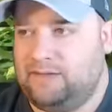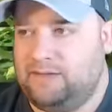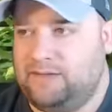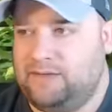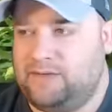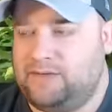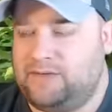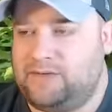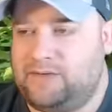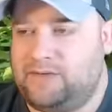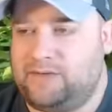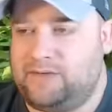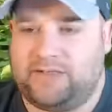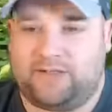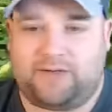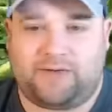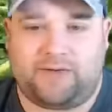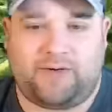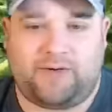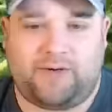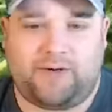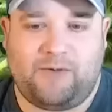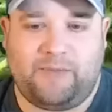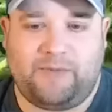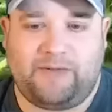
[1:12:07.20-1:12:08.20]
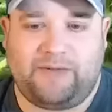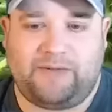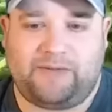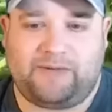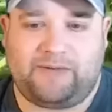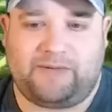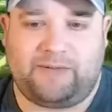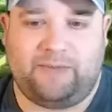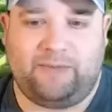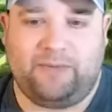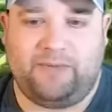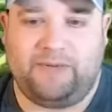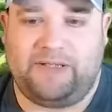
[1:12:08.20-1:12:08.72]
Julida chromis
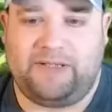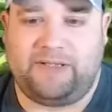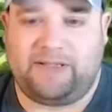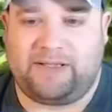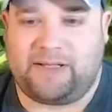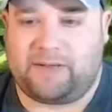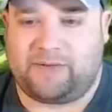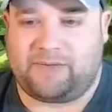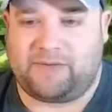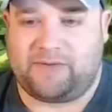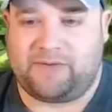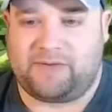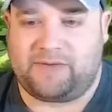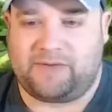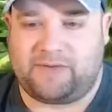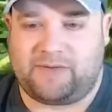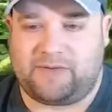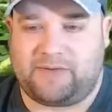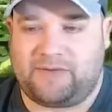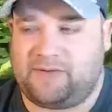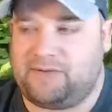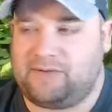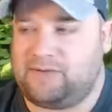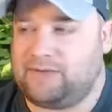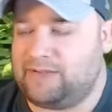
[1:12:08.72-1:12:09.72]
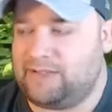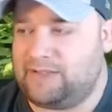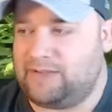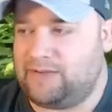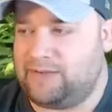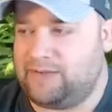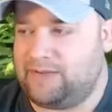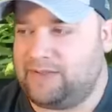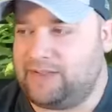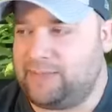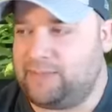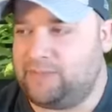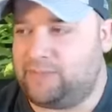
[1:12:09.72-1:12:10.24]
are breeding out of control. I don't
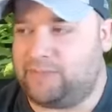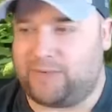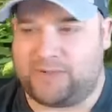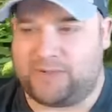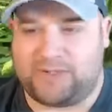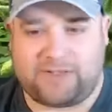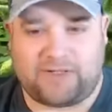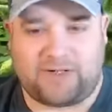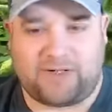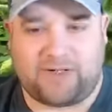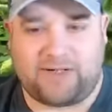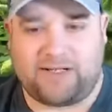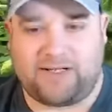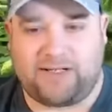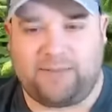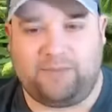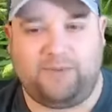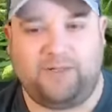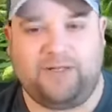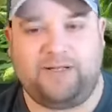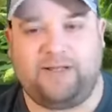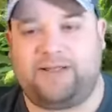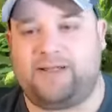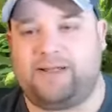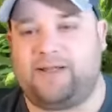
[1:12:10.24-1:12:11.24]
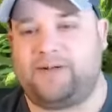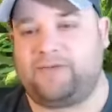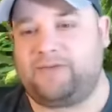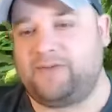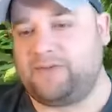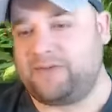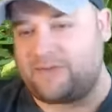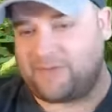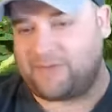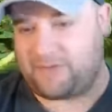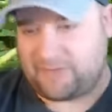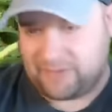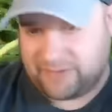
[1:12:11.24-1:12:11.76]
need brichardi breeding out of
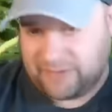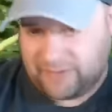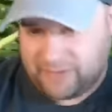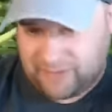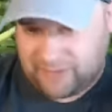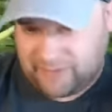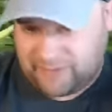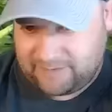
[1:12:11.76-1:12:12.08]
control either.